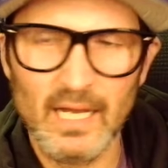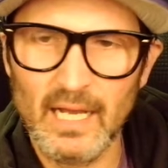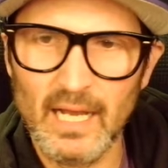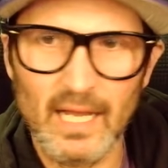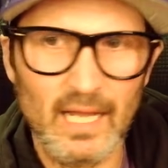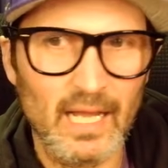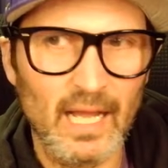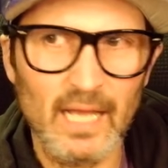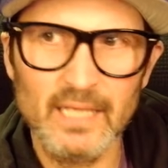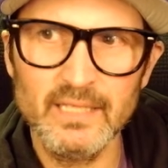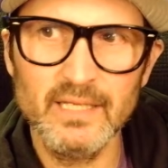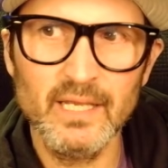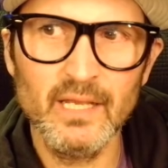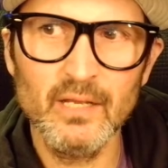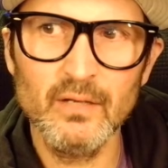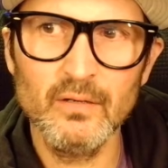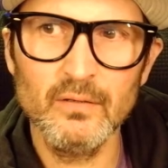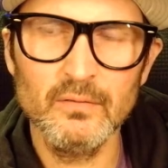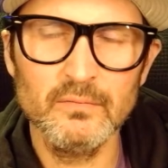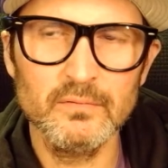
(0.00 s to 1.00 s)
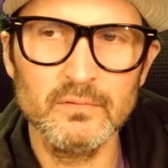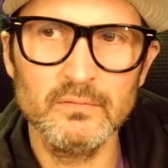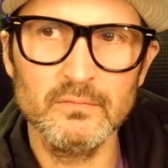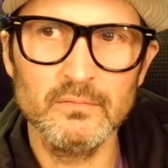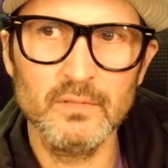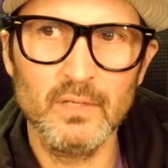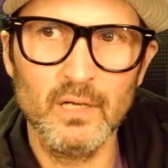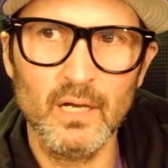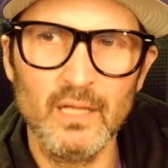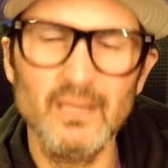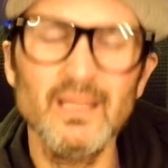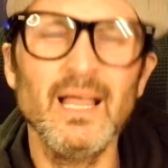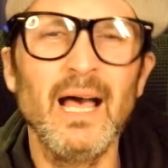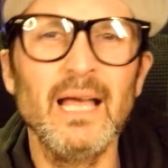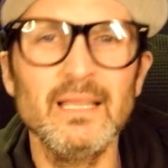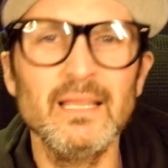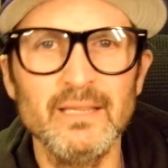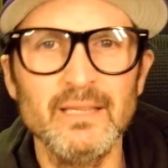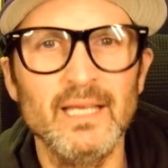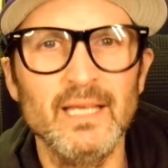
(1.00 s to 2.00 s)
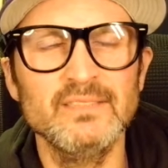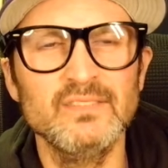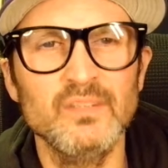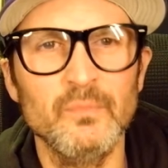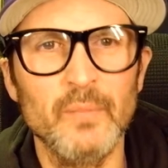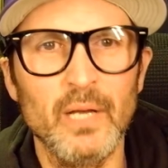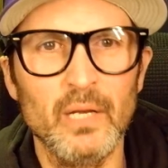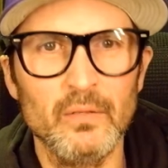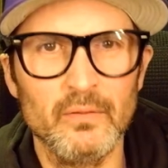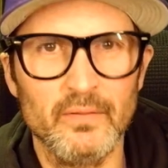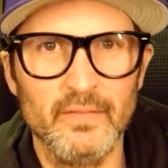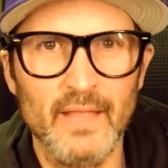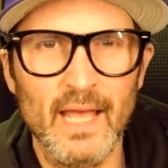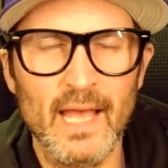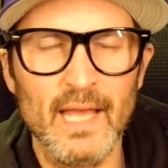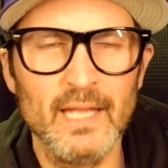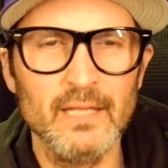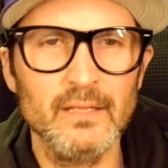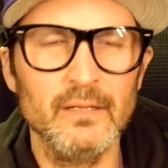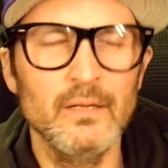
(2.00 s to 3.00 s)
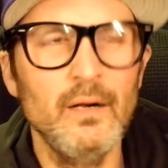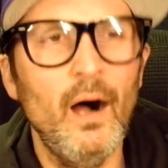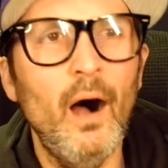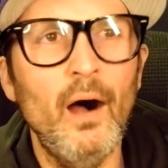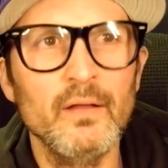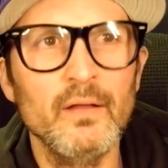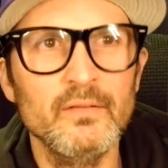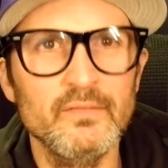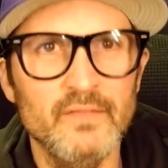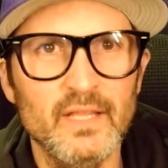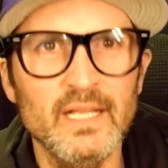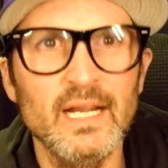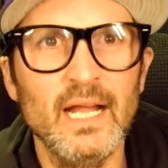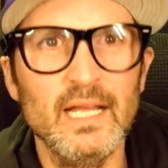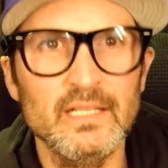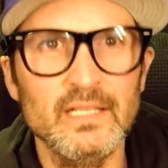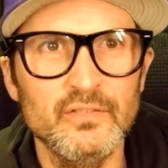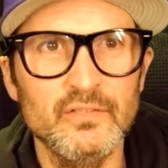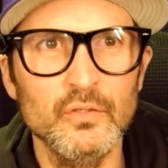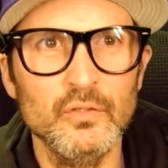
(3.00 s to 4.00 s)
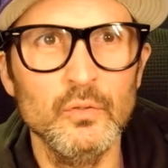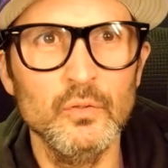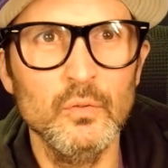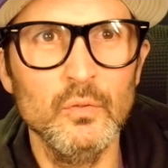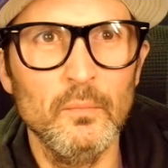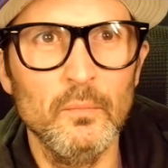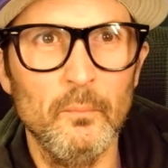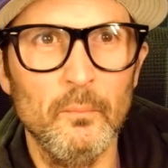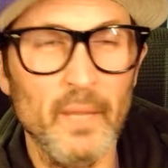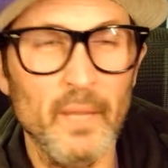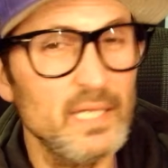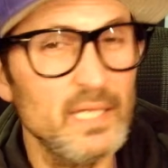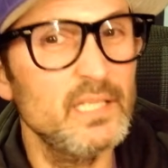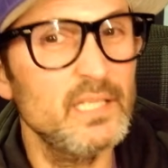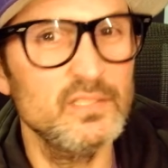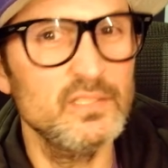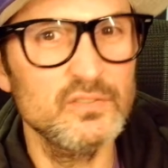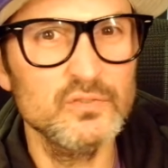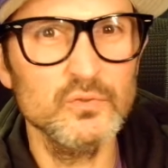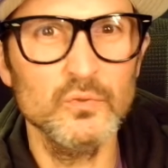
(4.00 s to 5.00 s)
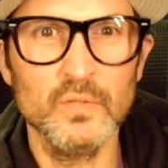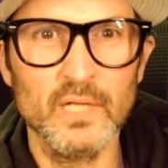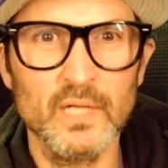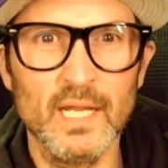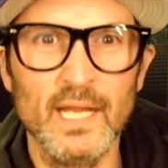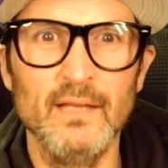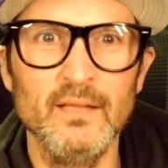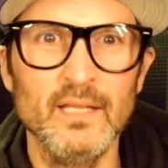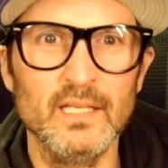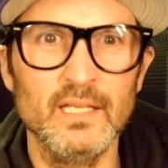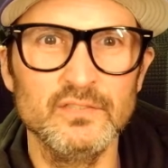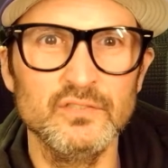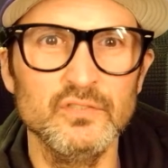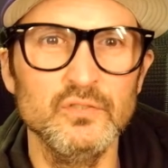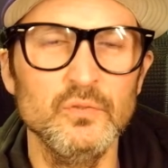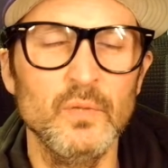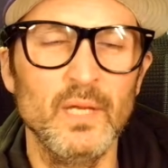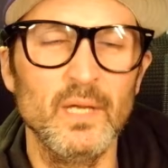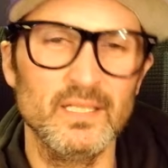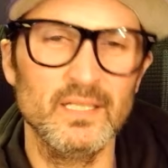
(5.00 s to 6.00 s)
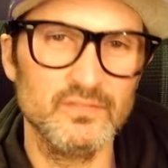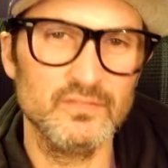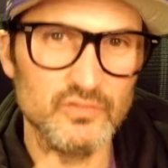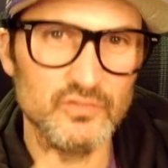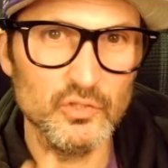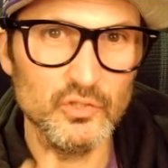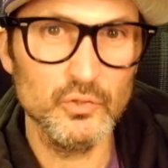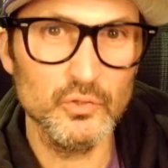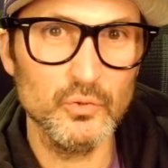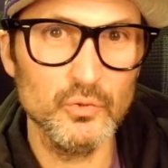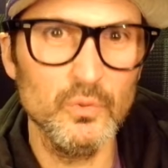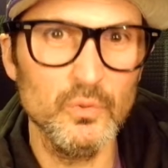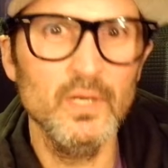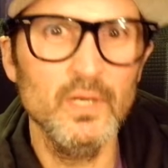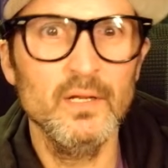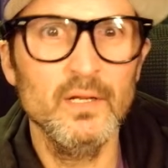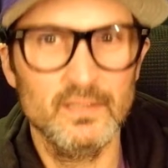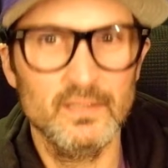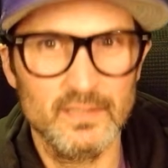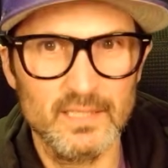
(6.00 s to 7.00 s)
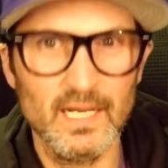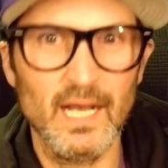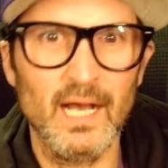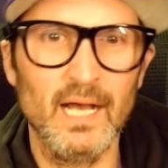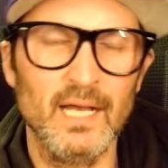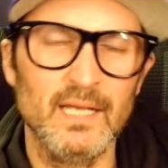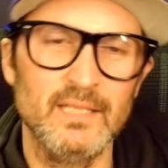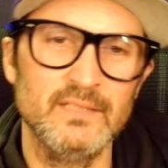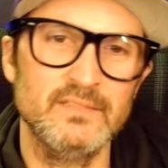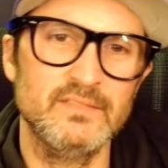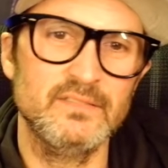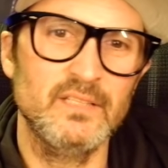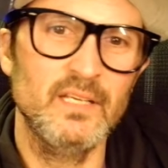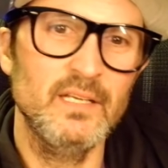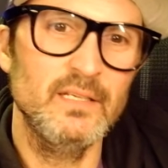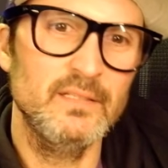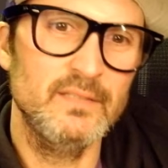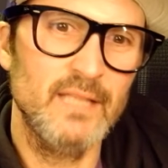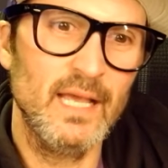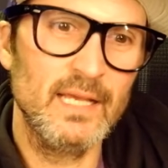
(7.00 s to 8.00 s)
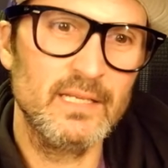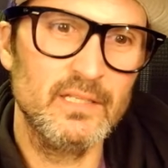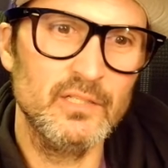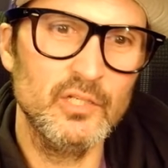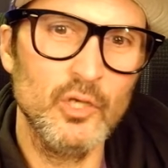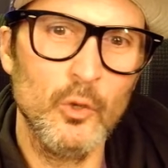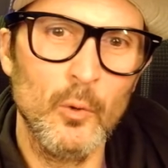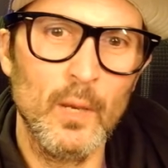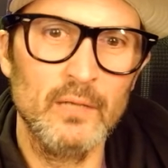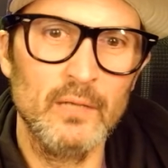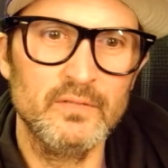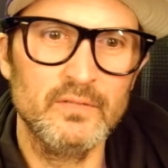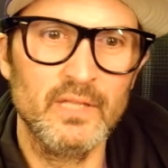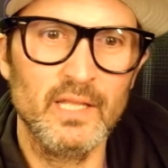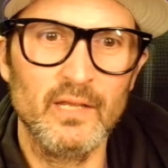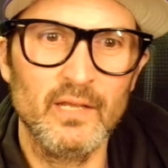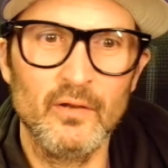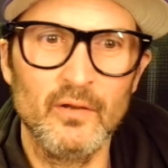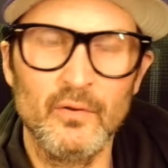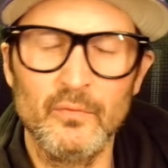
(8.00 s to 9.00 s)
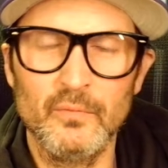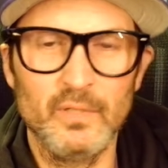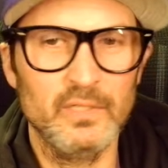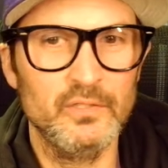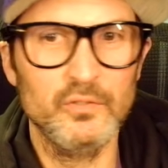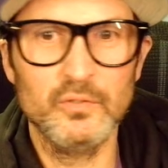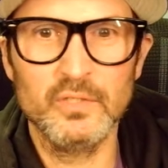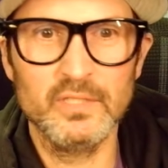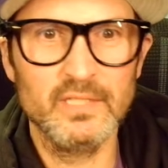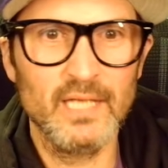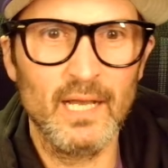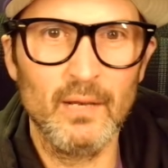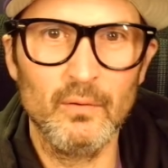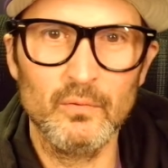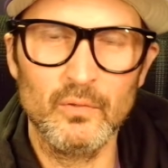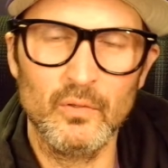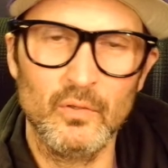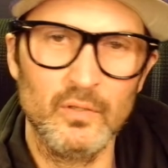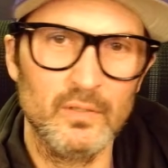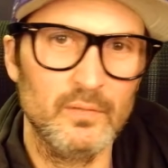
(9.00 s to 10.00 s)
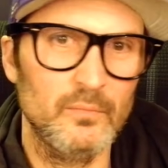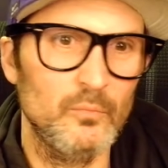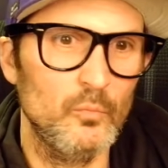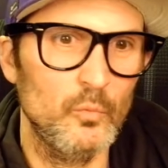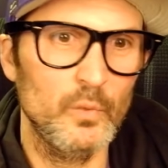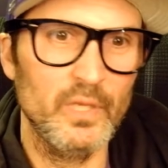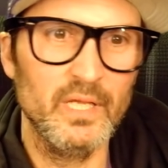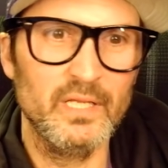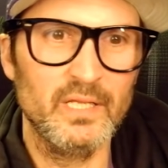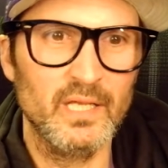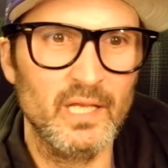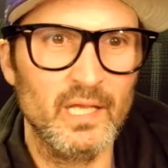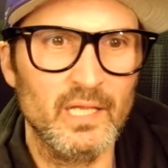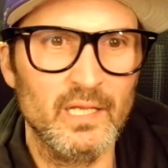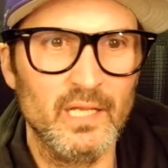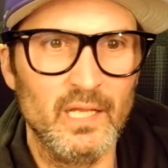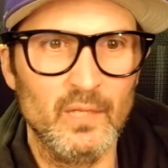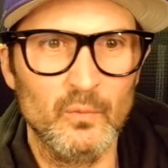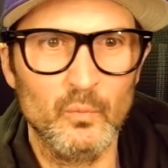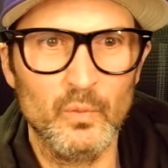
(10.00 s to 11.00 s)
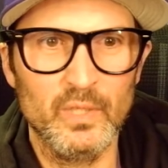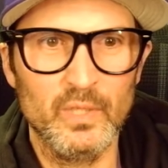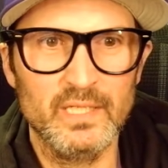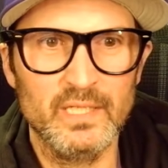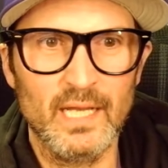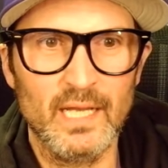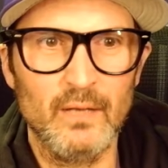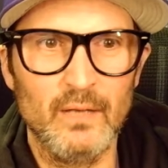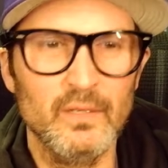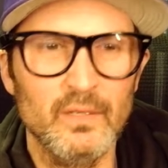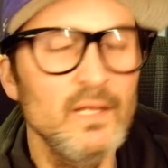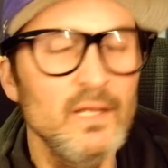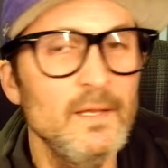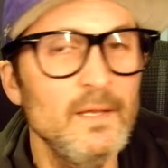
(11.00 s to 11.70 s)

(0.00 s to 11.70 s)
I care a lot less about that than I do making sure LSU has two guys that can go out there and you can count on them week in and week out.